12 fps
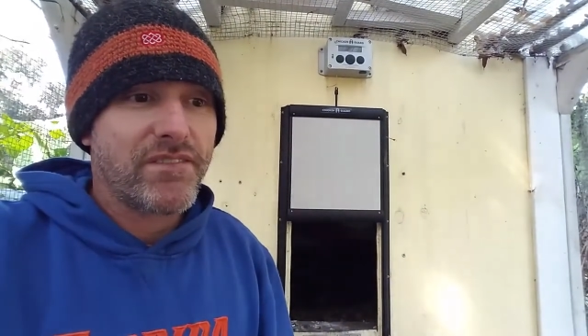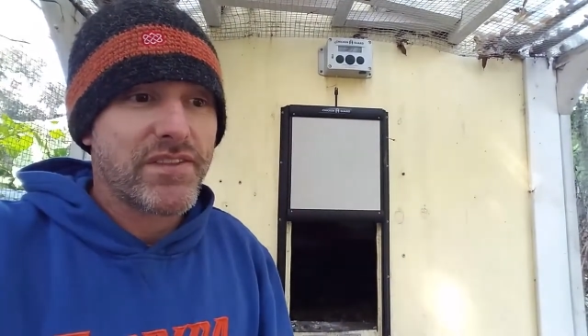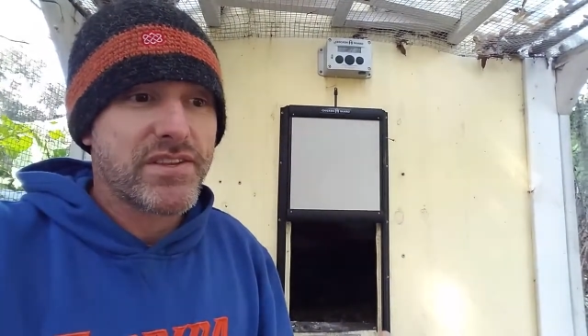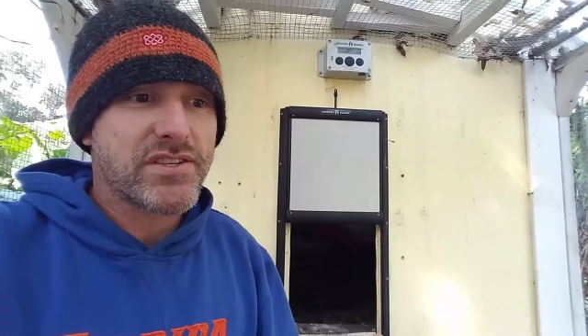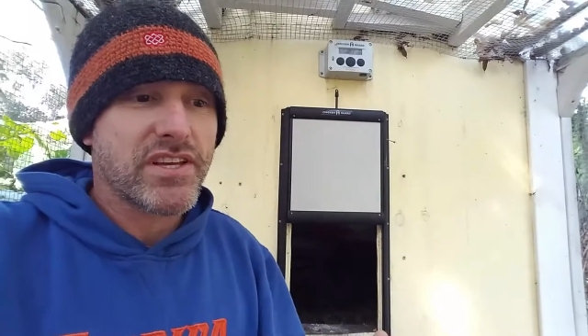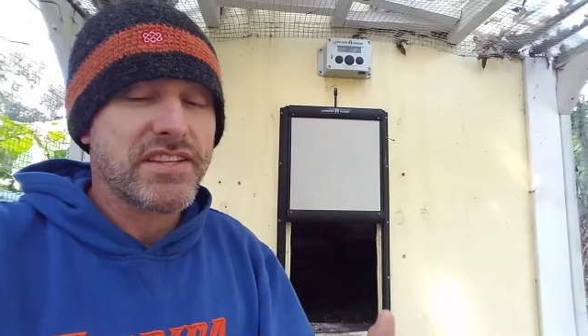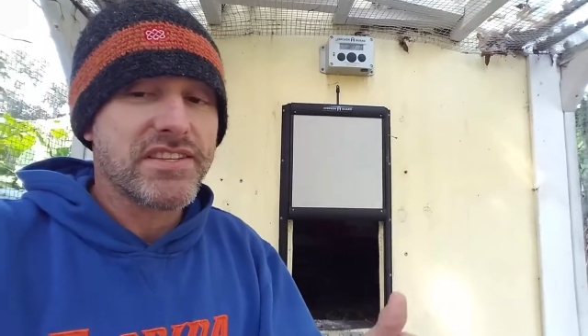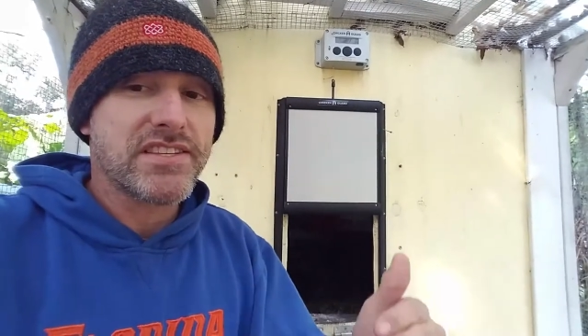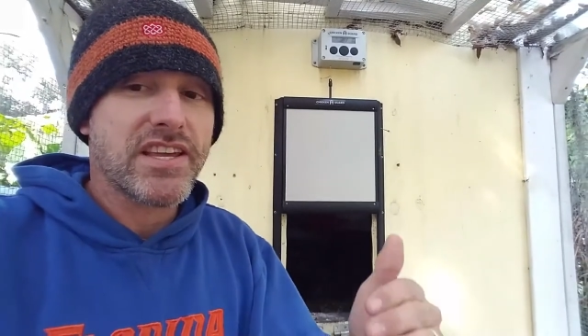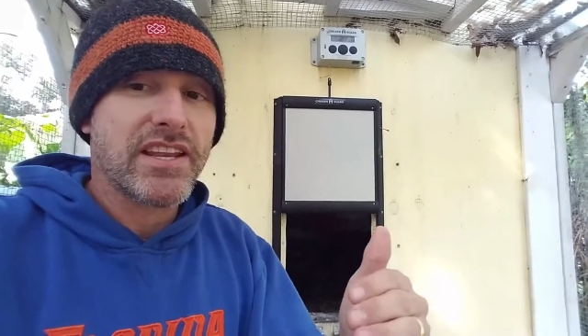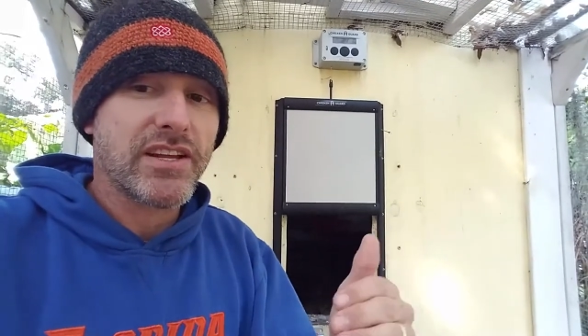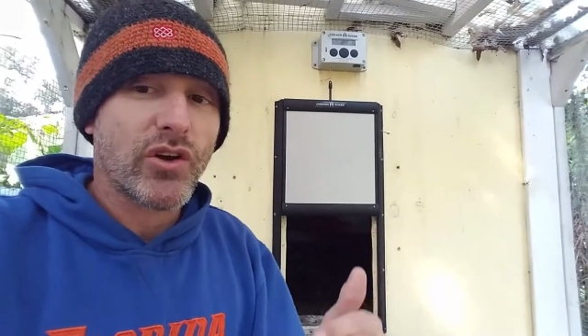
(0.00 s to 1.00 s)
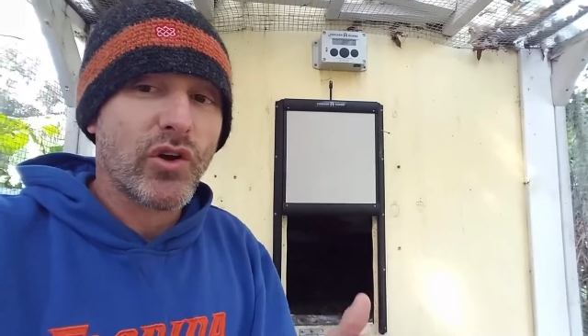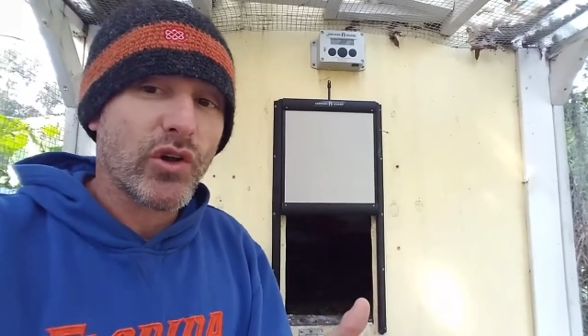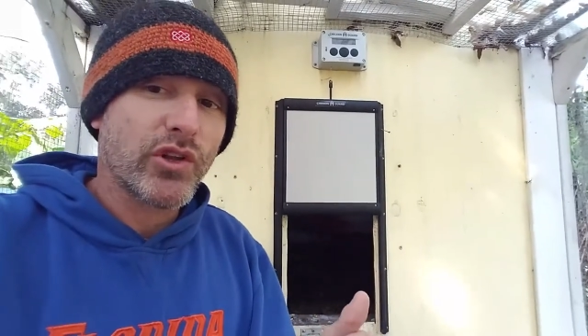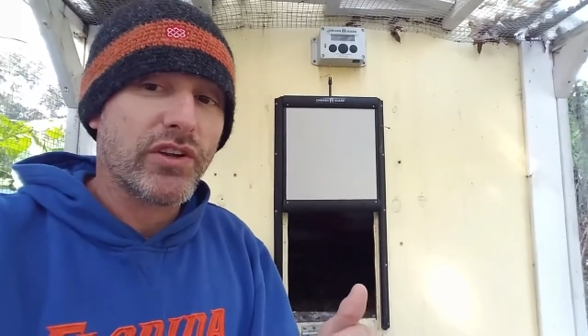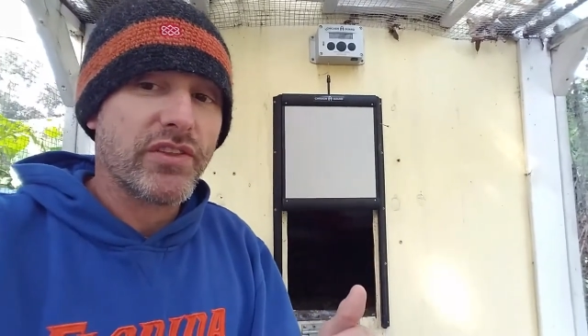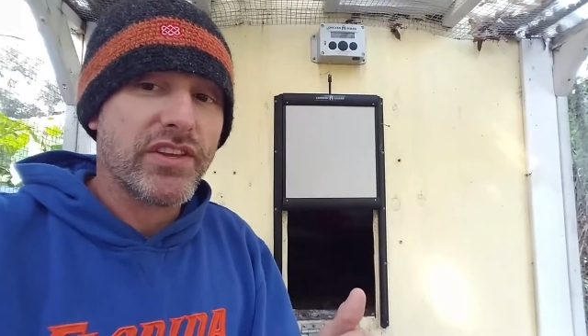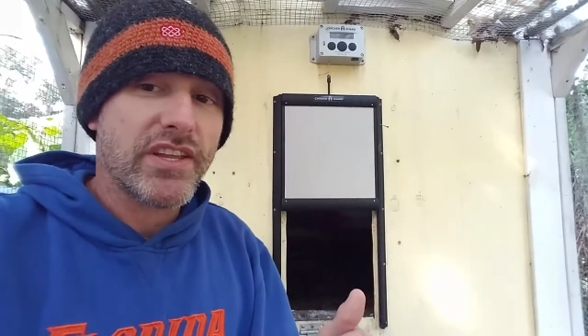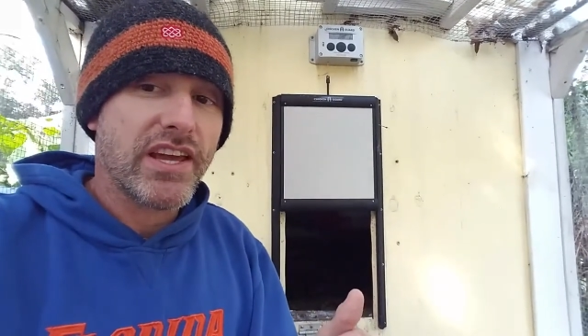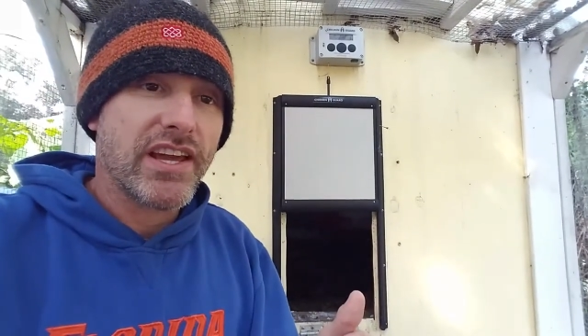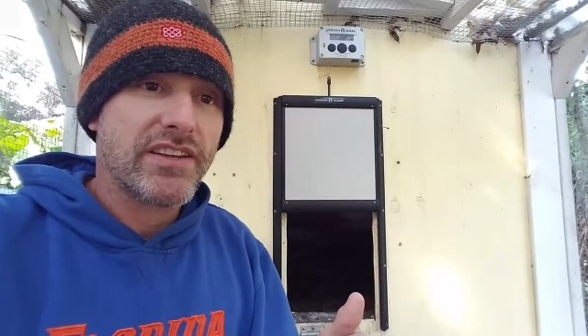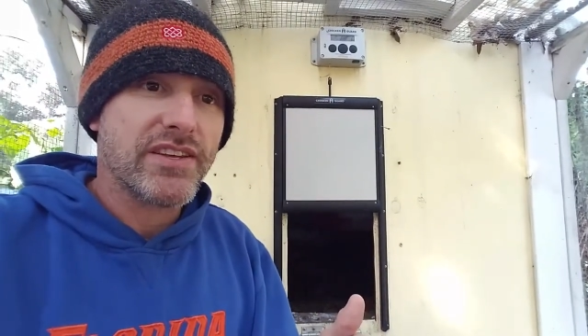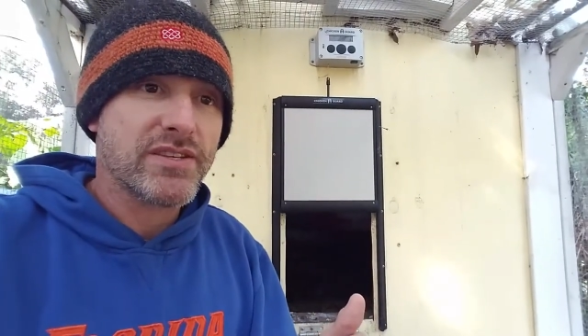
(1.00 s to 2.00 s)
the sun setting earlier in the
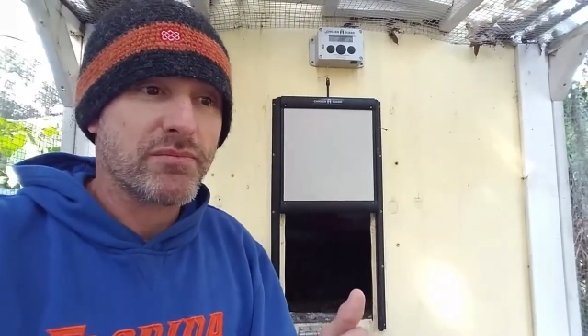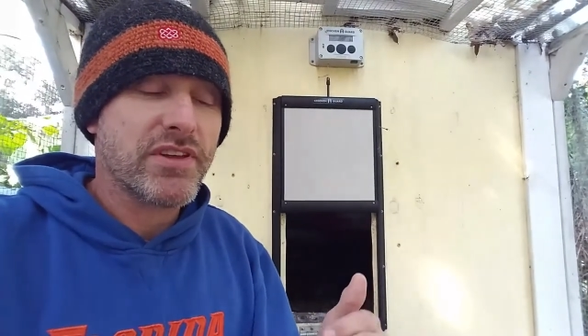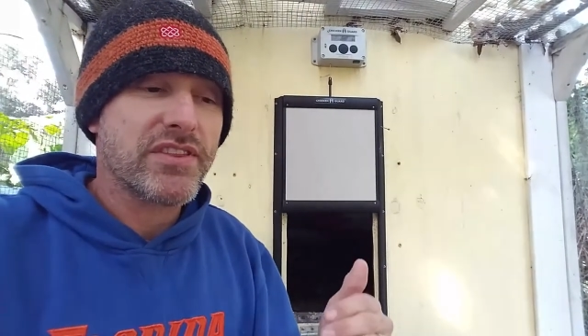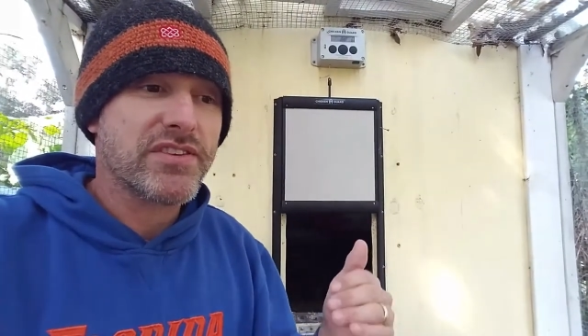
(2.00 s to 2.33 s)
day it doesn't mean